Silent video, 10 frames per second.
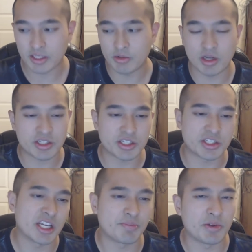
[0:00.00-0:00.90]
he wants to
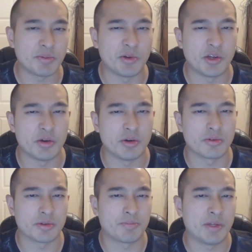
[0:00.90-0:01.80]
save
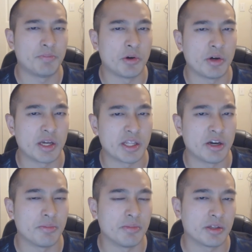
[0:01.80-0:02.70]
people and
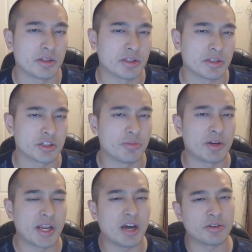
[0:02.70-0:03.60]
help
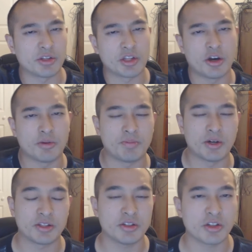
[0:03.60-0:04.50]
someone out, you know.
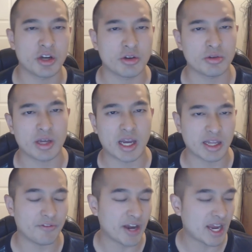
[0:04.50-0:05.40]
But you know,
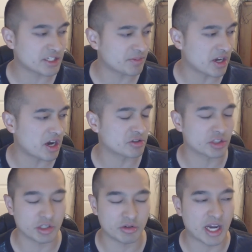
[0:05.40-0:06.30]
if I had to be
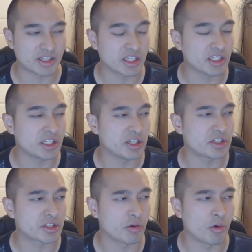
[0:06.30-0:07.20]
honest with you, I think
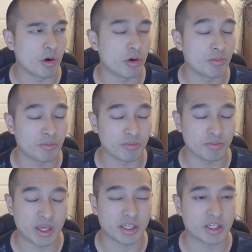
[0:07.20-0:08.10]
he's the
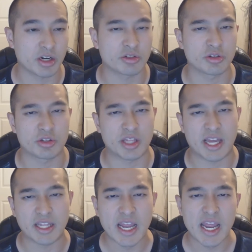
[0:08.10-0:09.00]
main character
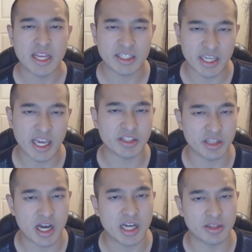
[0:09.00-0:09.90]
that gained
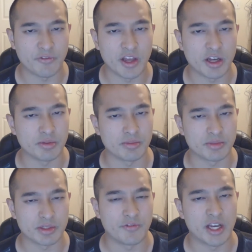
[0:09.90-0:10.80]
a lot of
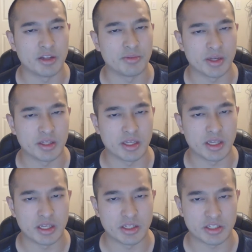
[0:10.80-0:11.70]
development
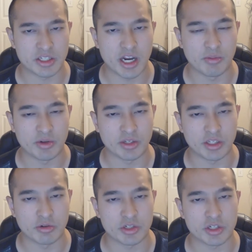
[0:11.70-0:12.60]
in his time when
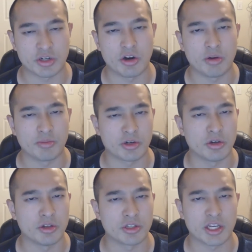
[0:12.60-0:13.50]
he was just a
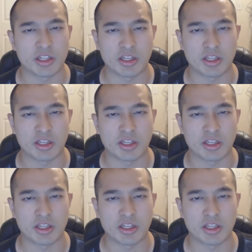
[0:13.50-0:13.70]
homunculus